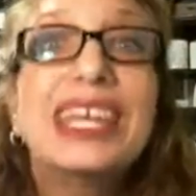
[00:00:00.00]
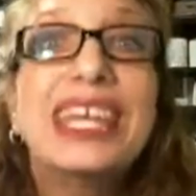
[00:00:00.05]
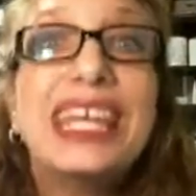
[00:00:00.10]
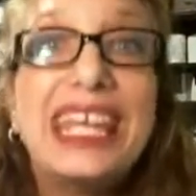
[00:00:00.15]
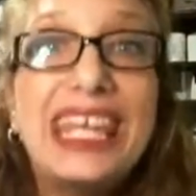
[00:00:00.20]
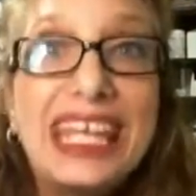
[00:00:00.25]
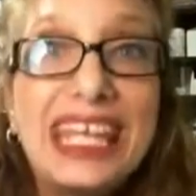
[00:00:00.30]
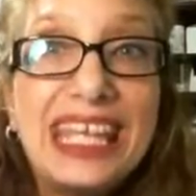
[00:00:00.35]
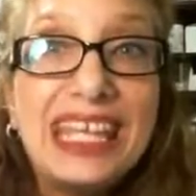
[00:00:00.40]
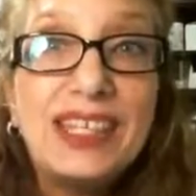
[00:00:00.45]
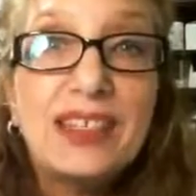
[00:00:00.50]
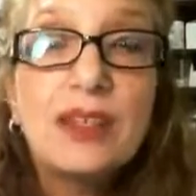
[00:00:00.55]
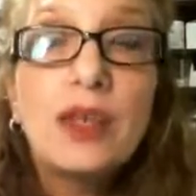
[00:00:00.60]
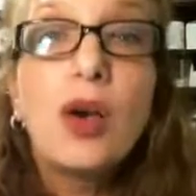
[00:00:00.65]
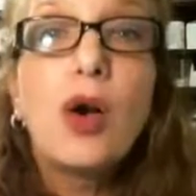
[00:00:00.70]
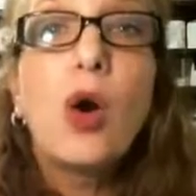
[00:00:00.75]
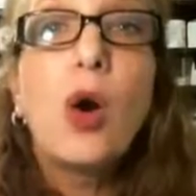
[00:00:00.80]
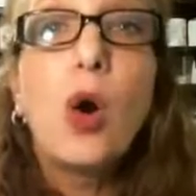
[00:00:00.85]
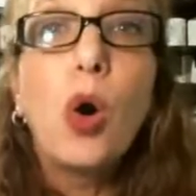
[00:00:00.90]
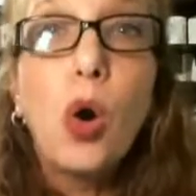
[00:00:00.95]
Eat
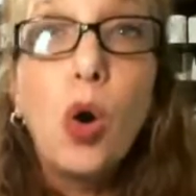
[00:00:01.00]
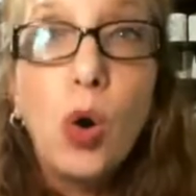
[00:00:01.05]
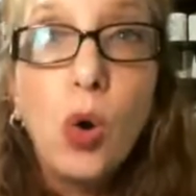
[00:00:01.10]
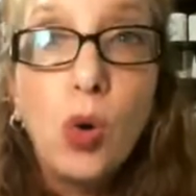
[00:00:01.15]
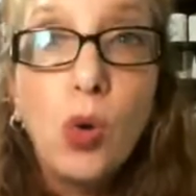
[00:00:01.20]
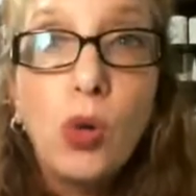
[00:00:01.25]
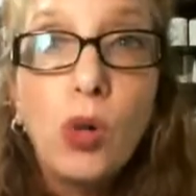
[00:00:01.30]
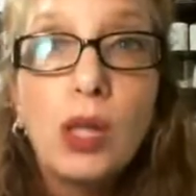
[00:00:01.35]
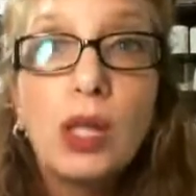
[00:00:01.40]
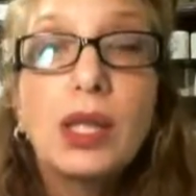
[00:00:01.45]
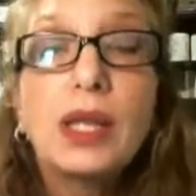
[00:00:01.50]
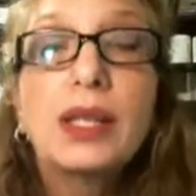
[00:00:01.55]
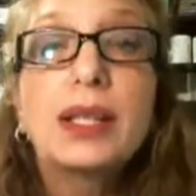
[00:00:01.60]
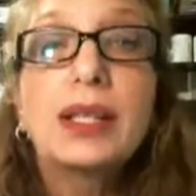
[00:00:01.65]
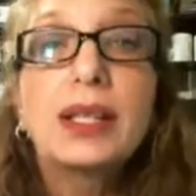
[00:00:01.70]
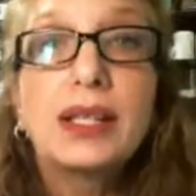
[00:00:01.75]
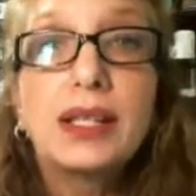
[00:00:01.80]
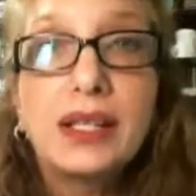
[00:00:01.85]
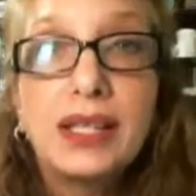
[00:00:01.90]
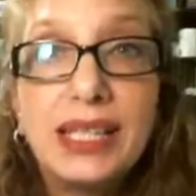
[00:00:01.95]
whole,
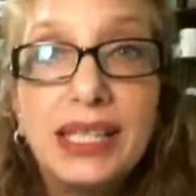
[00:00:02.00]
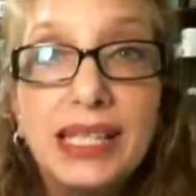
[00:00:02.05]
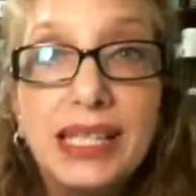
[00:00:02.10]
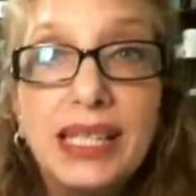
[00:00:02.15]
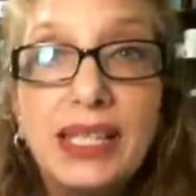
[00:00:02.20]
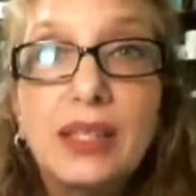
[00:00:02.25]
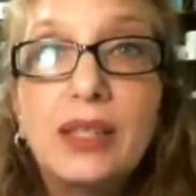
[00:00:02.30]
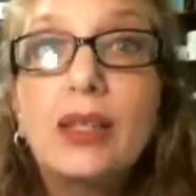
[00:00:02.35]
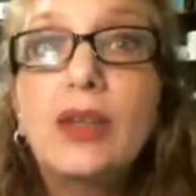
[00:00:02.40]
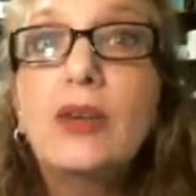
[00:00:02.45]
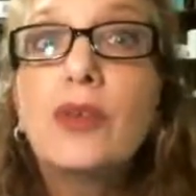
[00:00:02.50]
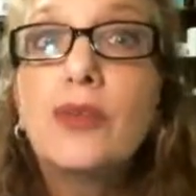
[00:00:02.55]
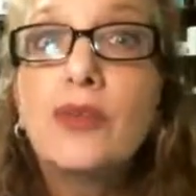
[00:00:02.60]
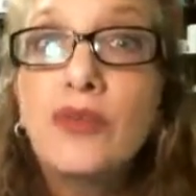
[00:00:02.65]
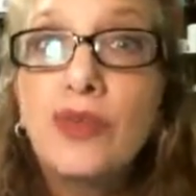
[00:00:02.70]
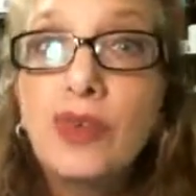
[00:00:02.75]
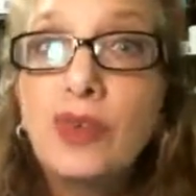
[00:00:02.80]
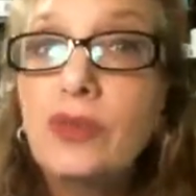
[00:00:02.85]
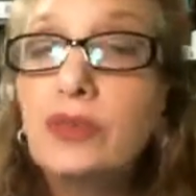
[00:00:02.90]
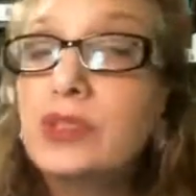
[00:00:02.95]
clean
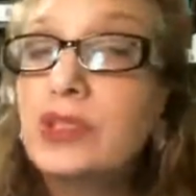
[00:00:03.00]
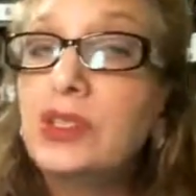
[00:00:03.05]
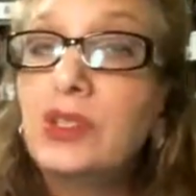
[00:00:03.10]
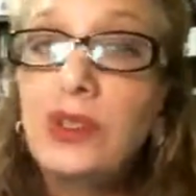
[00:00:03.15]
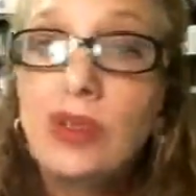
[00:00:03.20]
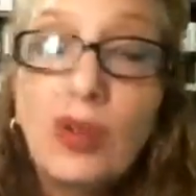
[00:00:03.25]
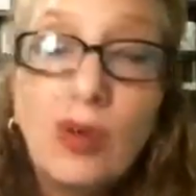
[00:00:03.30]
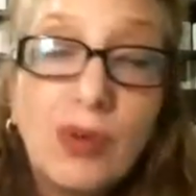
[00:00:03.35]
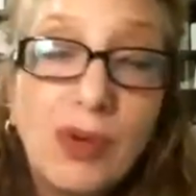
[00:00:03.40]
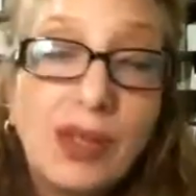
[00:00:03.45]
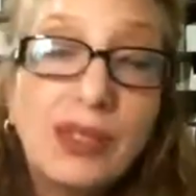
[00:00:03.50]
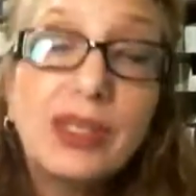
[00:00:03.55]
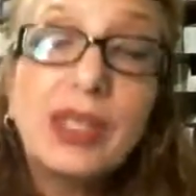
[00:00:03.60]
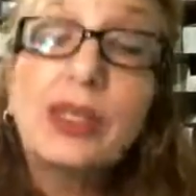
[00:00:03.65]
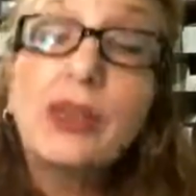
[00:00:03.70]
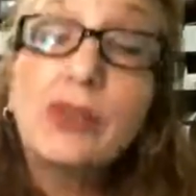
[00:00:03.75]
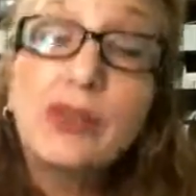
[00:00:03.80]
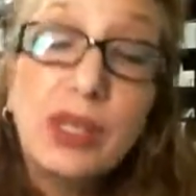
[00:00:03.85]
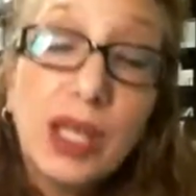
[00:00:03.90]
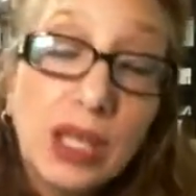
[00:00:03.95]
foods. And you know what? They
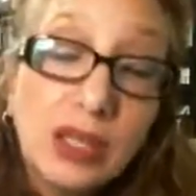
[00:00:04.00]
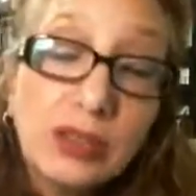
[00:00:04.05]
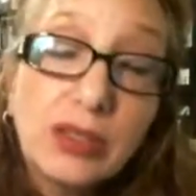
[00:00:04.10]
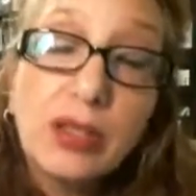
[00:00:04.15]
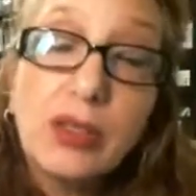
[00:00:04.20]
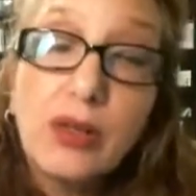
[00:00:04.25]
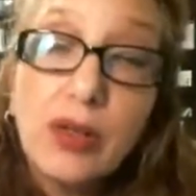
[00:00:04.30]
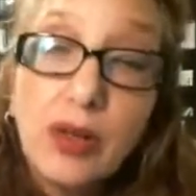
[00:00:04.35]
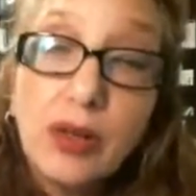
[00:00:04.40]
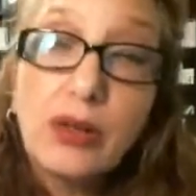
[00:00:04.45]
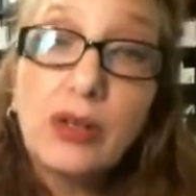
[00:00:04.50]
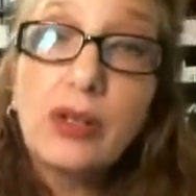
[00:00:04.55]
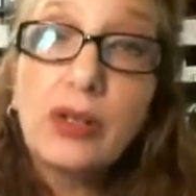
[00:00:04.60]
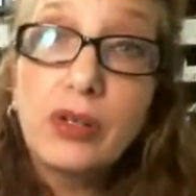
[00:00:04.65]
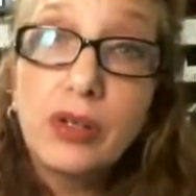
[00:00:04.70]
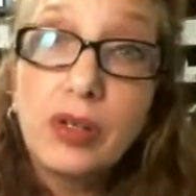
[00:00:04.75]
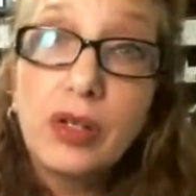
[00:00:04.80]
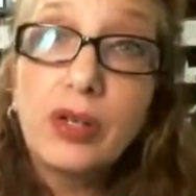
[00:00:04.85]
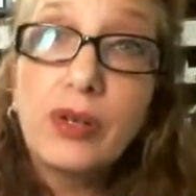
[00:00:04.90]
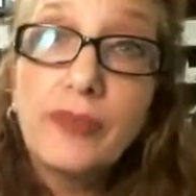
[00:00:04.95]
do take a little longer to
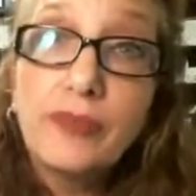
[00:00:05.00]
cook.